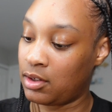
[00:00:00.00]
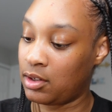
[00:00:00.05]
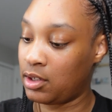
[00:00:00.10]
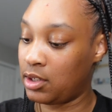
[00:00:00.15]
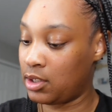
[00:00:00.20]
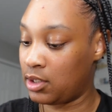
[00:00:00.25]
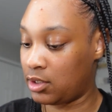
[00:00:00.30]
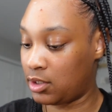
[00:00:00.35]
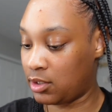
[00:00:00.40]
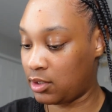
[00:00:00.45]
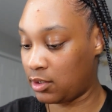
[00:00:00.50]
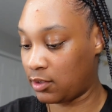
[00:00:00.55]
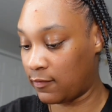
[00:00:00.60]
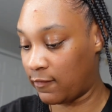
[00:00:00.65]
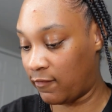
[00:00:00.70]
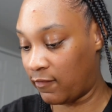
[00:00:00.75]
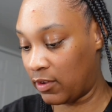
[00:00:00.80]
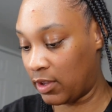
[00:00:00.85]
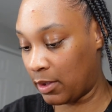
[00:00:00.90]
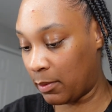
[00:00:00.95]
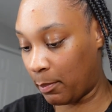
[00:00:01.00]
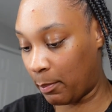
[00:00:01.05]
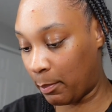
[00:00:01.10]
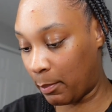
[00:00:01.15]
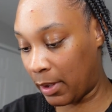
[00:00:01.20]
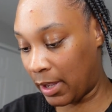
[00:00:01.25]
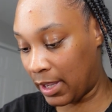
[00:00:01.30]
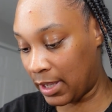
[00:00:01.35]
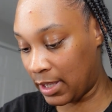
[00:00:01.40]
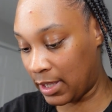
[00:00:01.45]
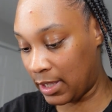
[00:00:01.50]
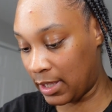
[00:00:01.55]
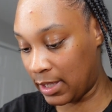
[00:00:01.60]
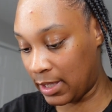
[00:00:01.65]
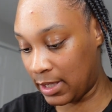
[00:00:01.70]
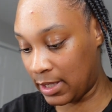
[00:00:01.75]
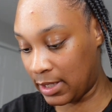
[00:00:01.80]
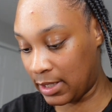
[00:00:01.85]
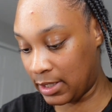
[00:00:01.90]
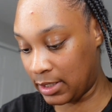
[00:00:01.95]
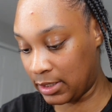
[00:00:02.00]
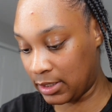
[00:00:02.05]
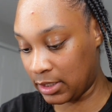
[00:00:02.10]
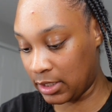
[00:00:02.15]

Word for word: it to fit my head